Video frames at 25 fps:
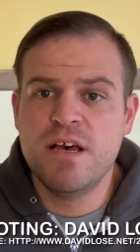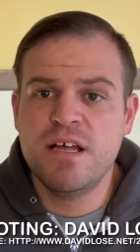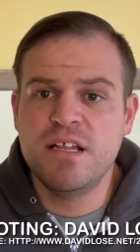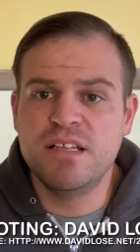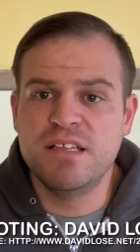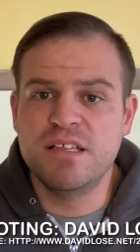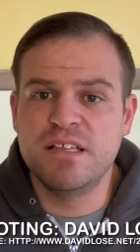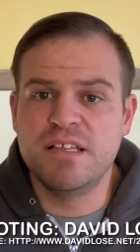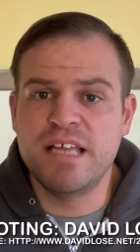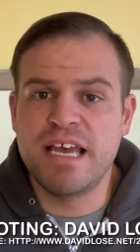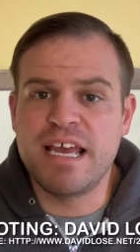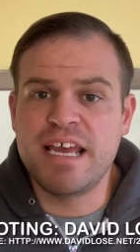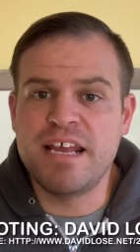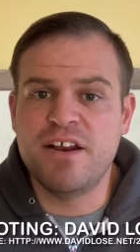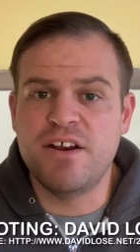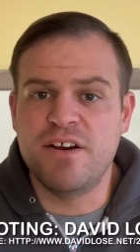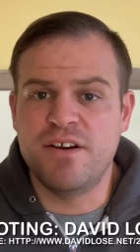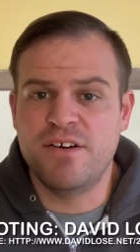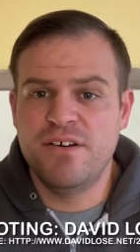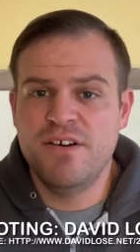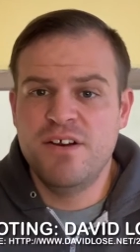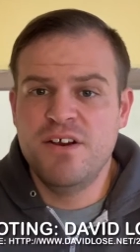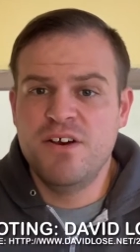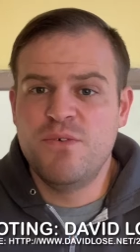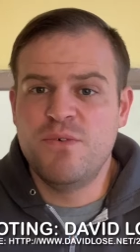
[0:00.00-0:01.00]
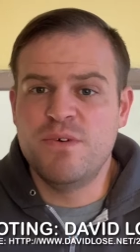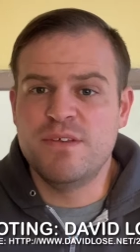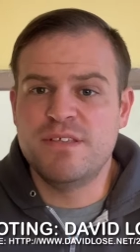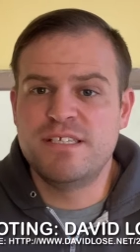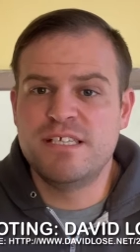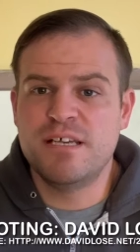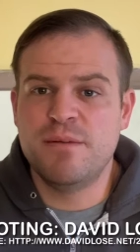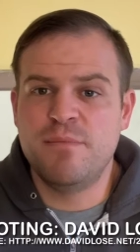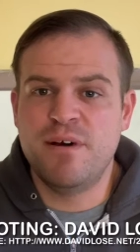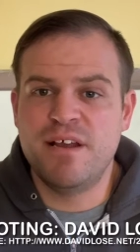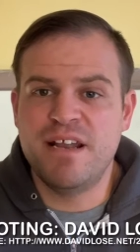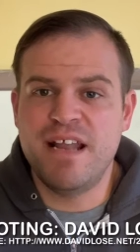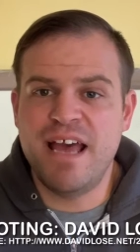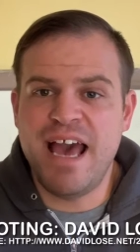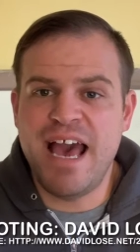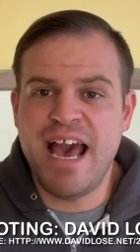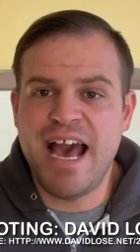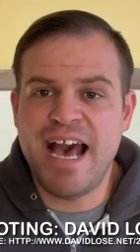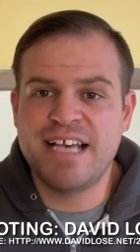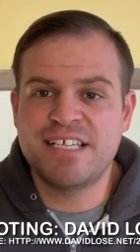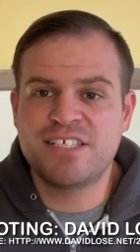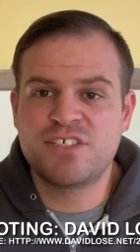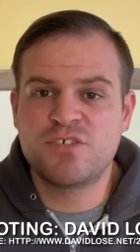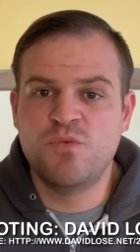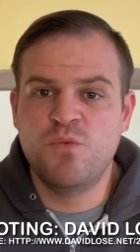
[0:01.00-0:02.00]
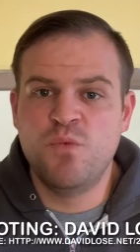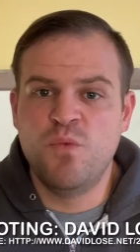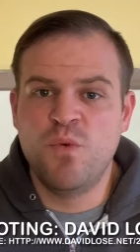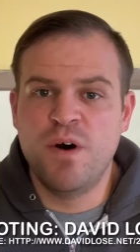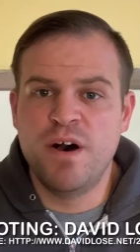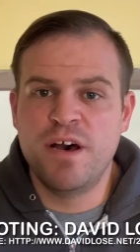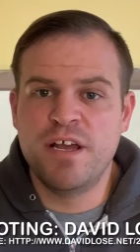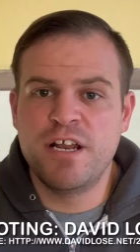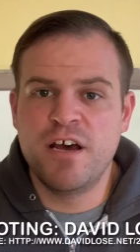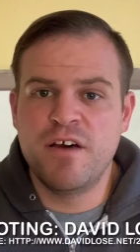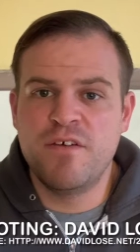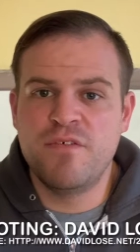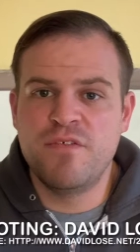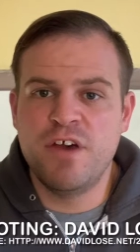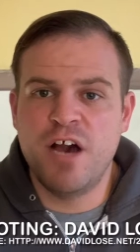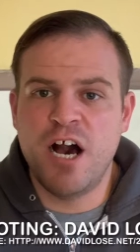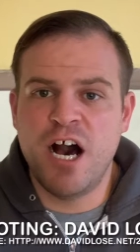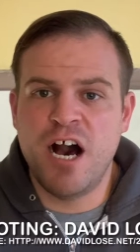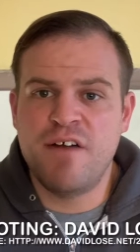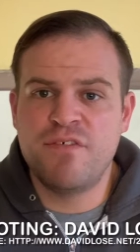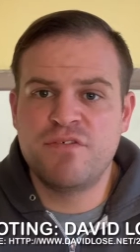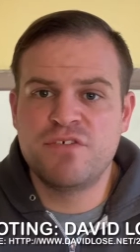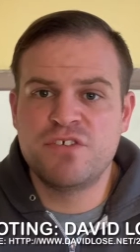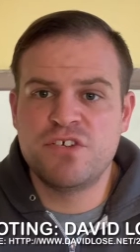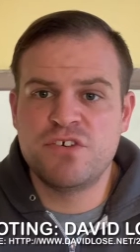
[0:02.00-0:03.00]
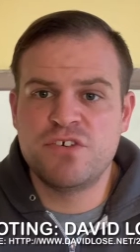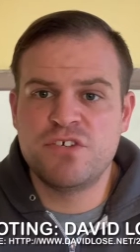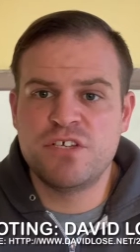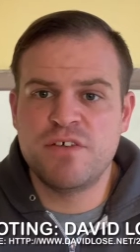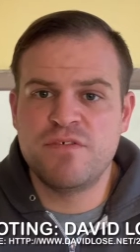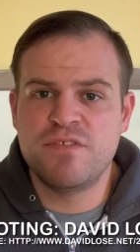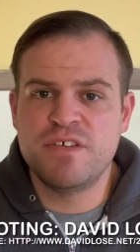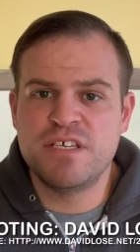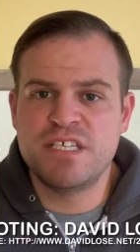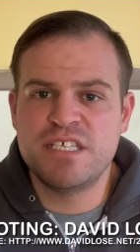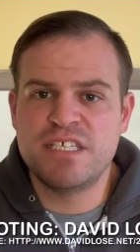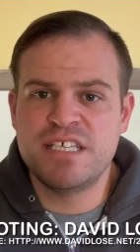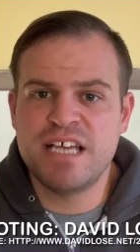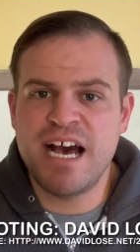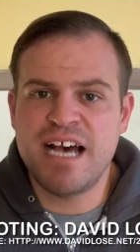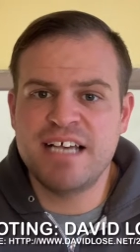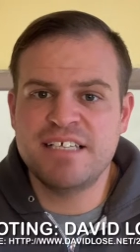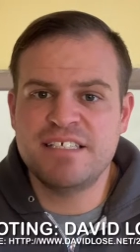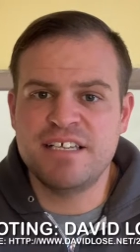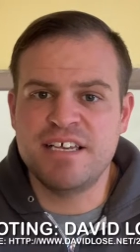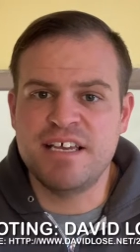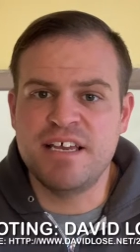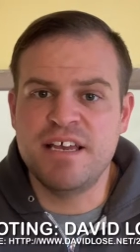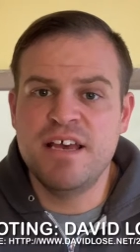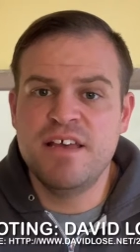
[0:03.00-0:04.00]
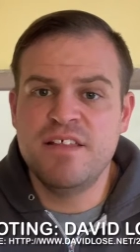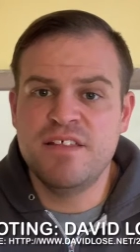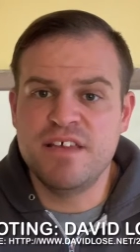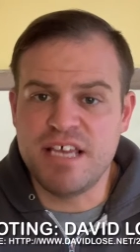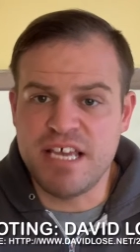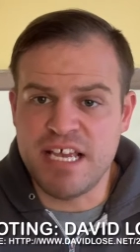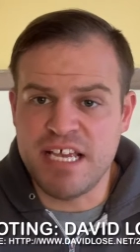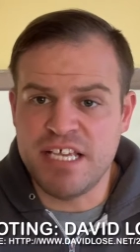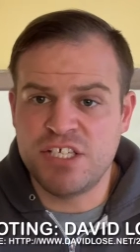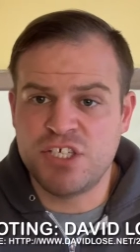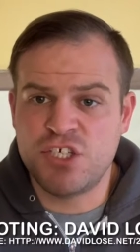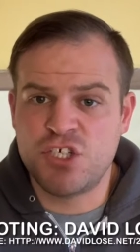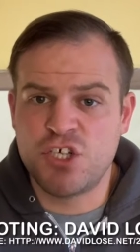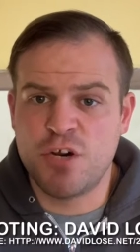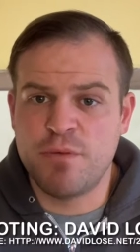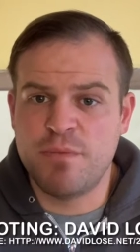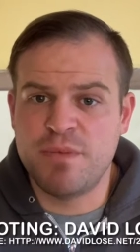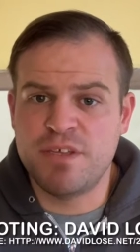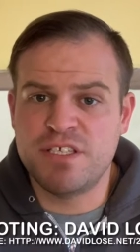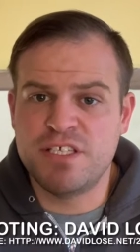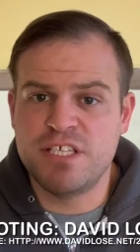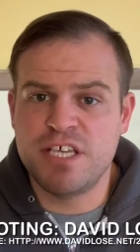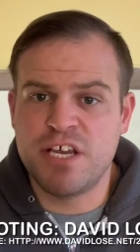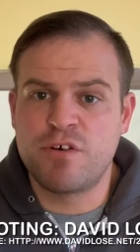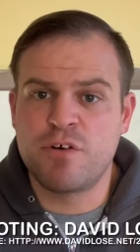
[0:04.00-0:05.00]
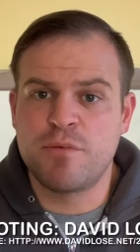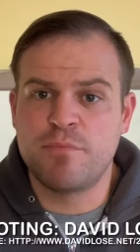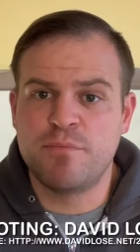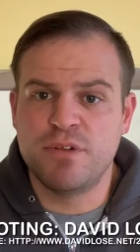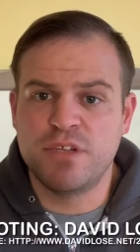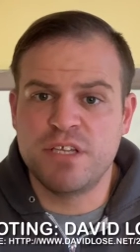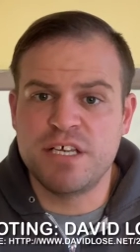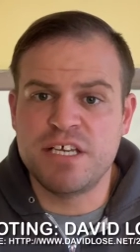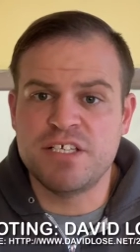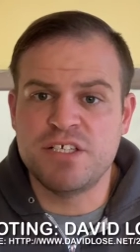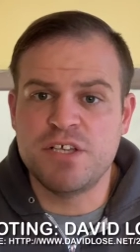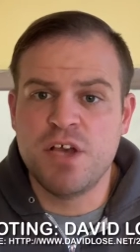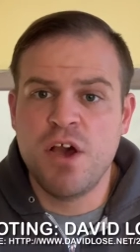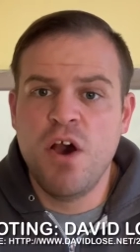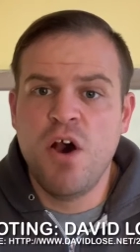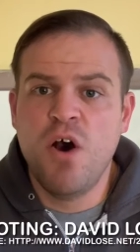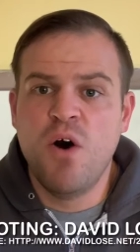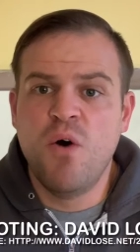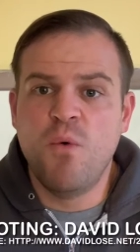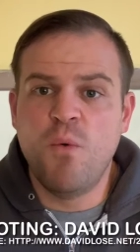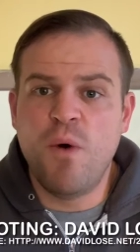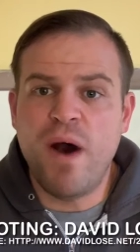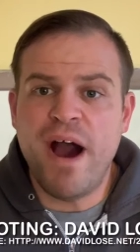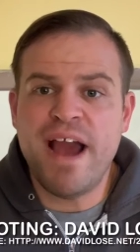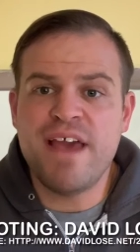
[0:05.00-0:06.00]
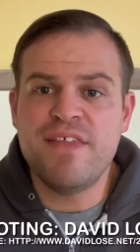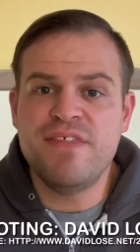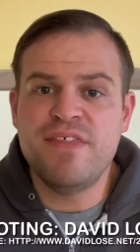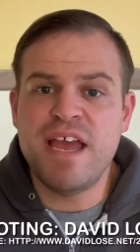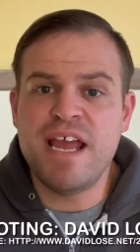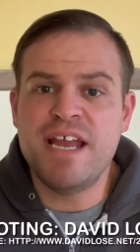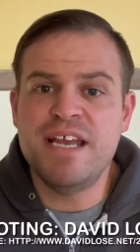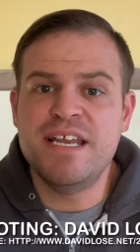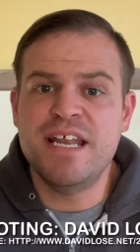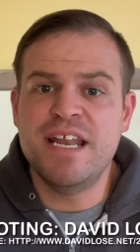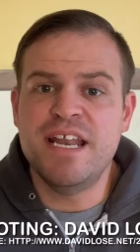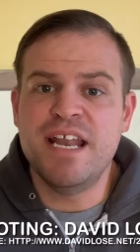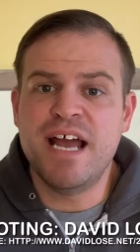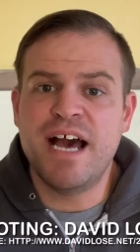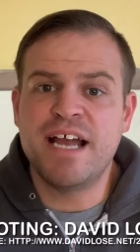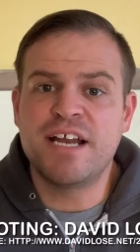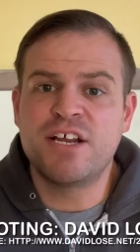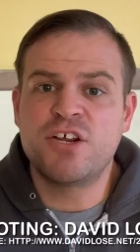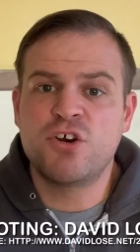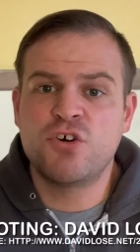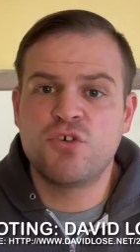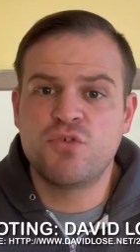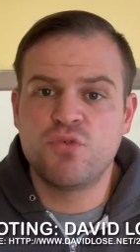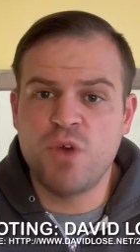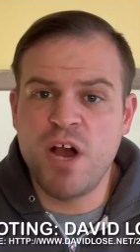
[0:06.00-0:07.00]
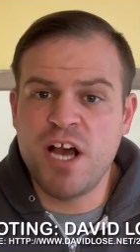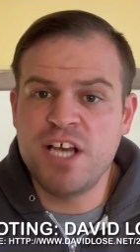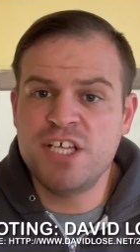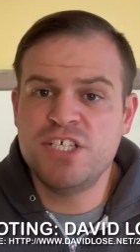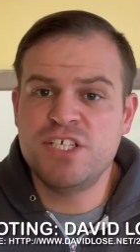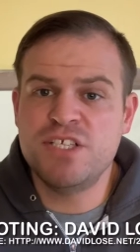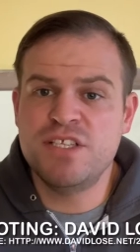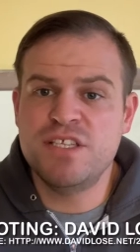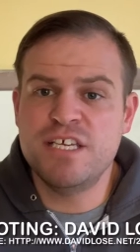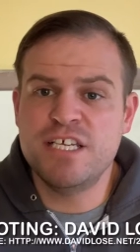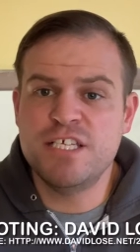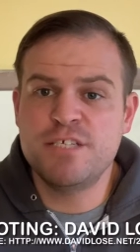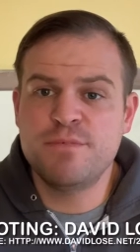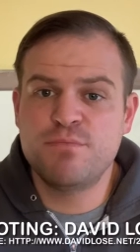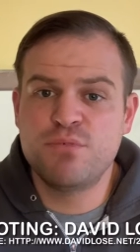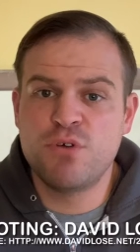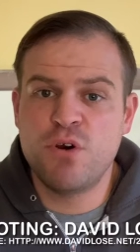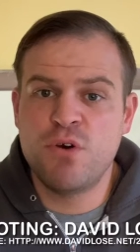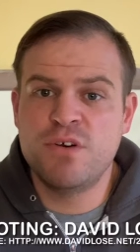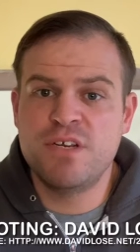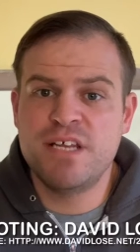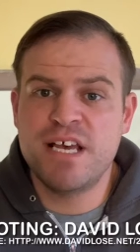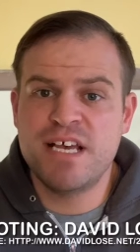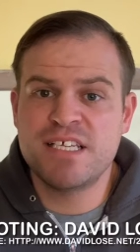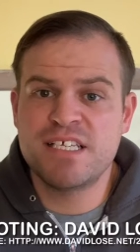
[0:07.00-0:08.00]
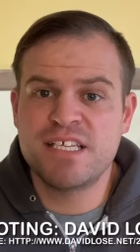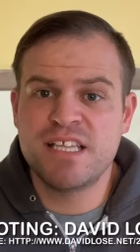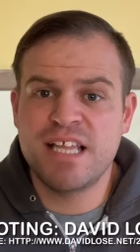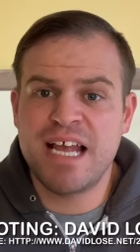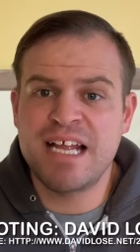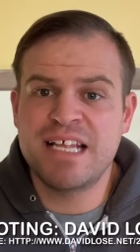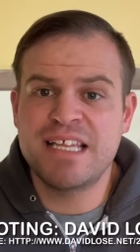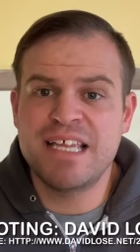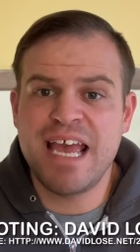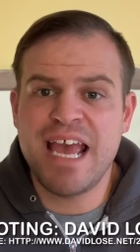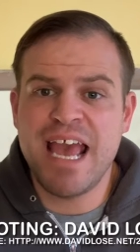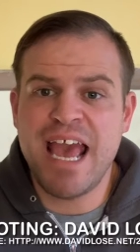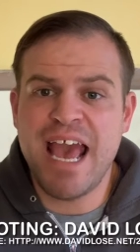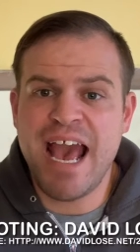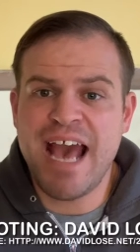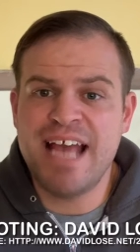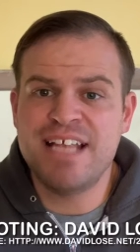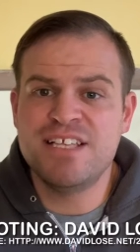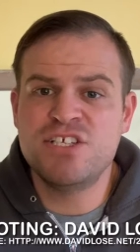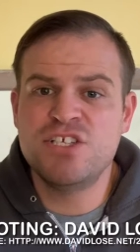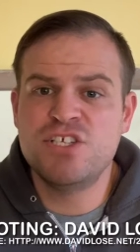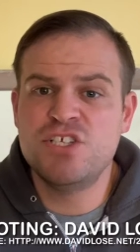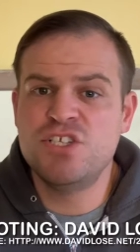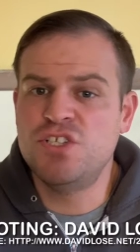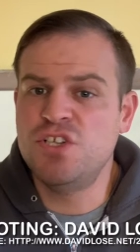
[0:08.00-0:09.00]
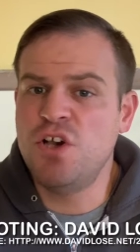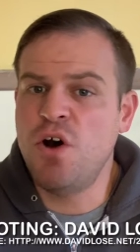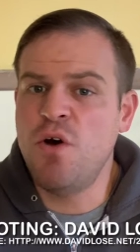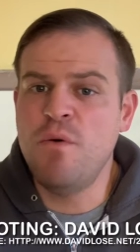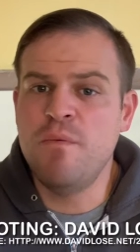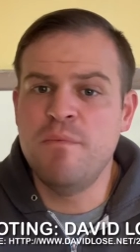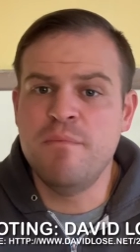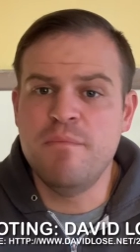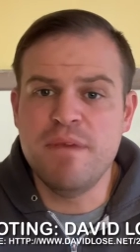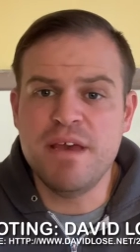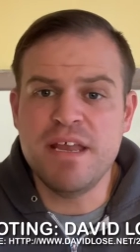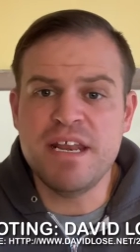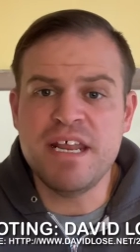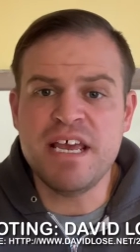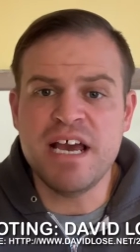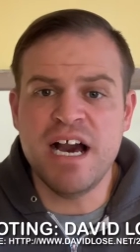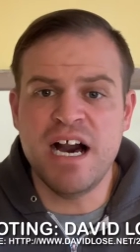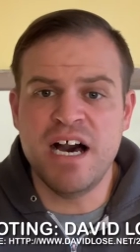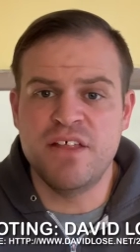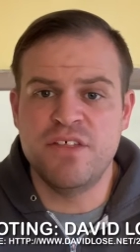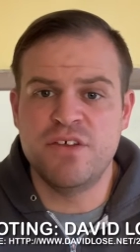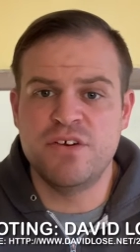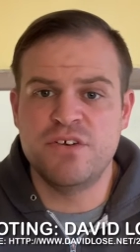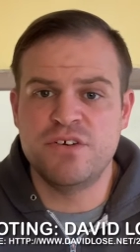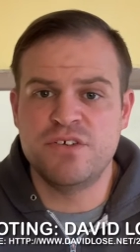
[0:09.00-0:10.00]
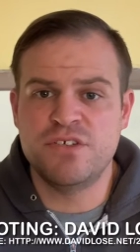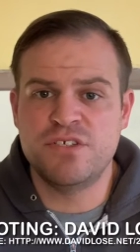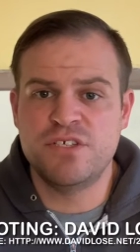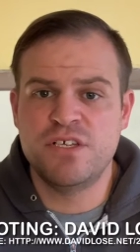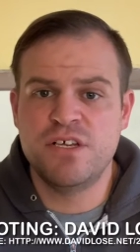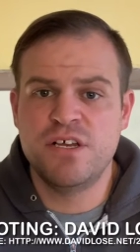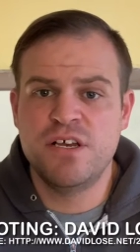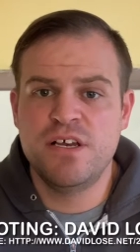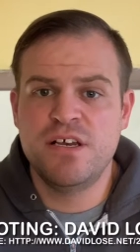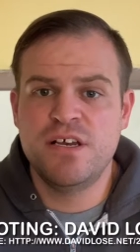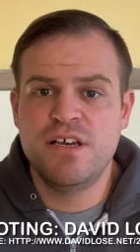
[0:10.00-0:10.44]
later when someone asked one of the officers of the Stasi, the East German secret police, why they did not crush this protest like they had so many others.